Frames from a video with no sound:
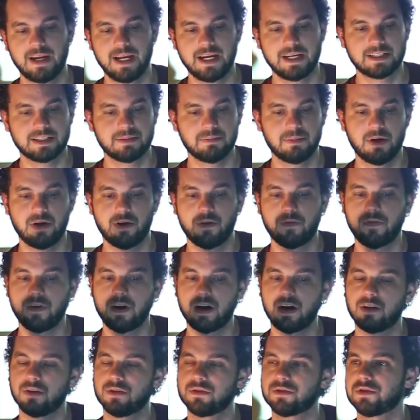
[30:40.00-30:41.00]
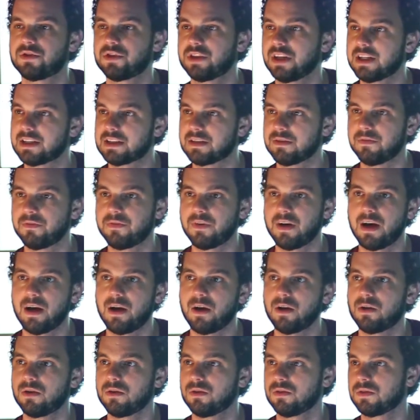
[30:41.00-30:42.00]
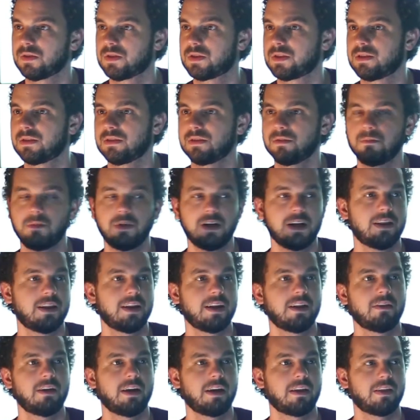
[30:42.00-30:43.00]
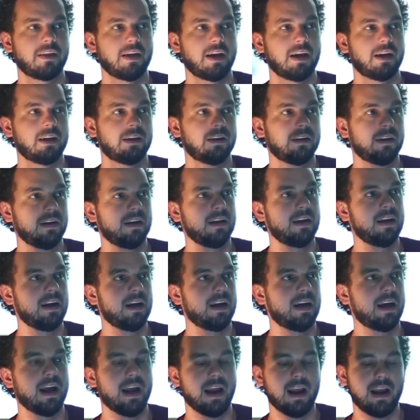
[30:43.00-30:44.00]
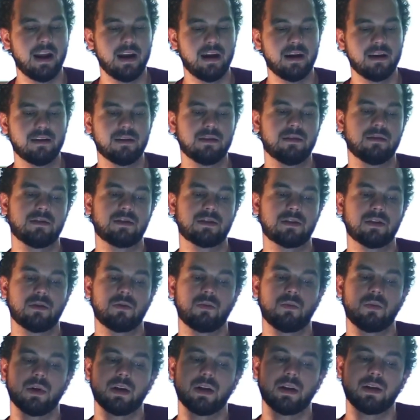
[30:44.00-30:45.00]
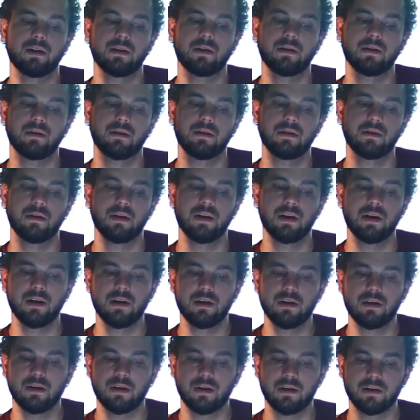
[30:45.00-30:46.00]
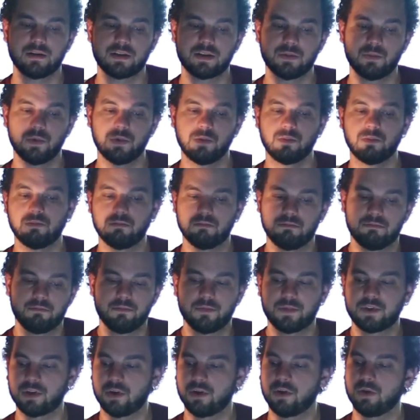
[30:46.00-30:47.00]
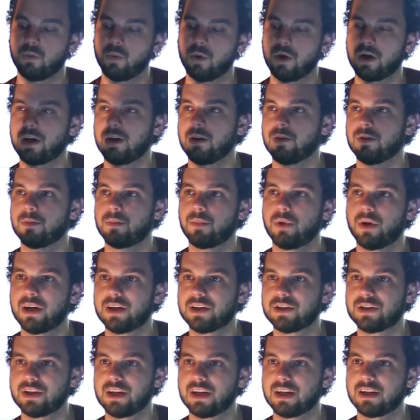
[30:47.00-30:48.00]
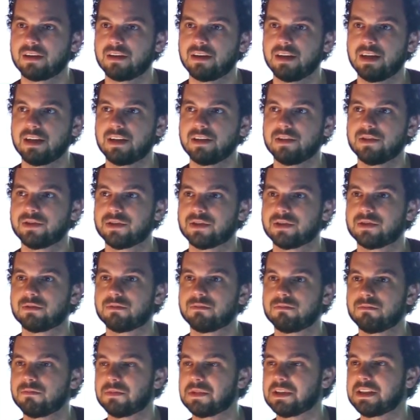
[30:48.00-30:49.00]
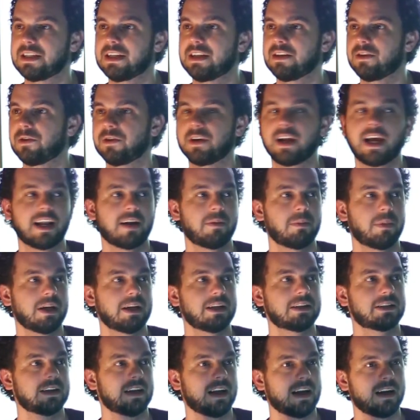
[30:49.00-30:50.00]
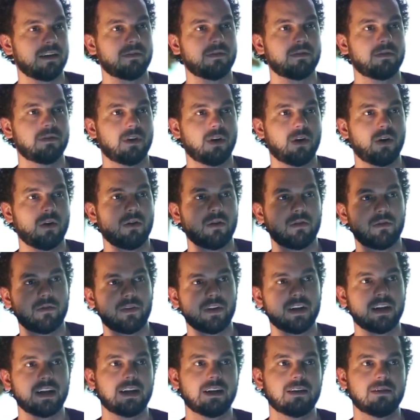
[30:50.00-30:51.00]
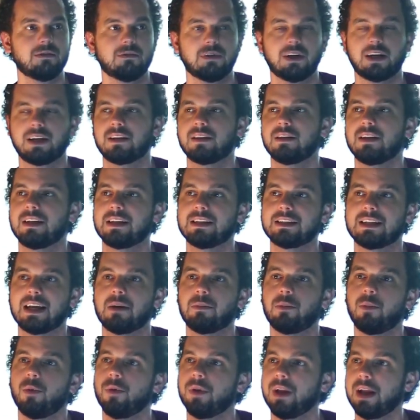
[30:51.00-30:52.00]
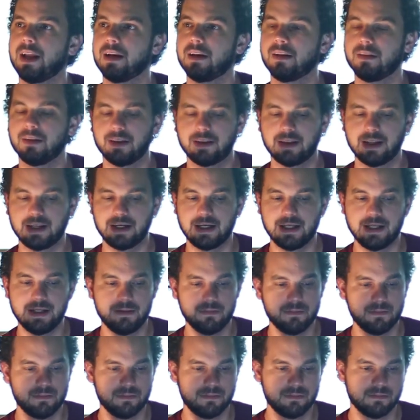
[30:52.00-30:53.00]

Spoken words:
XML files, JSON files, anything like that. And so when someone started working on the project, they could just see their database and have all of the like example data that they need.